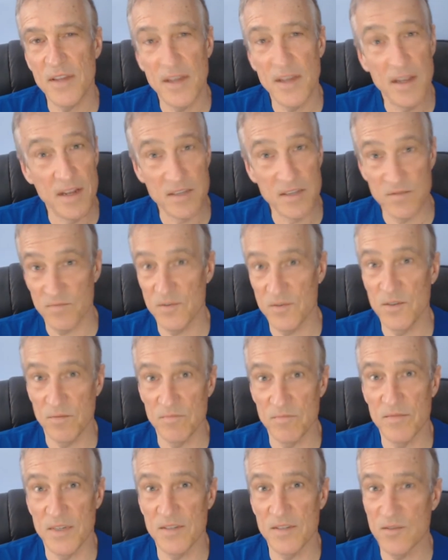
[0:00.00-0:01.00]
and it's,
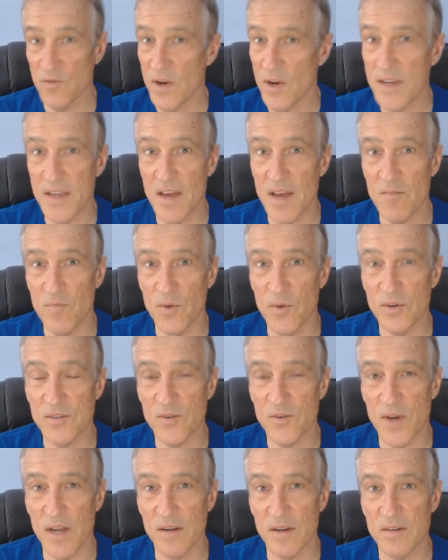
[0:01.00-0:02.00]
it's great to have book
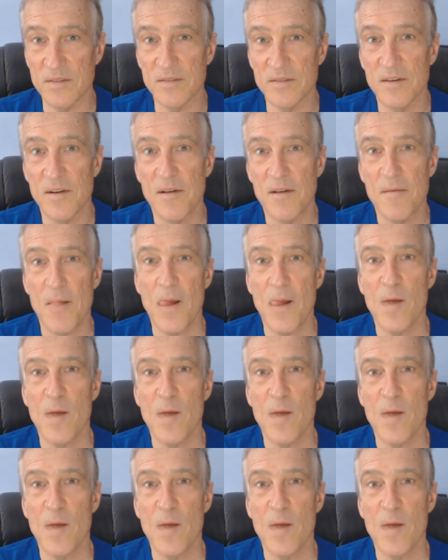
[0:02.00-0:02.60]
trailers,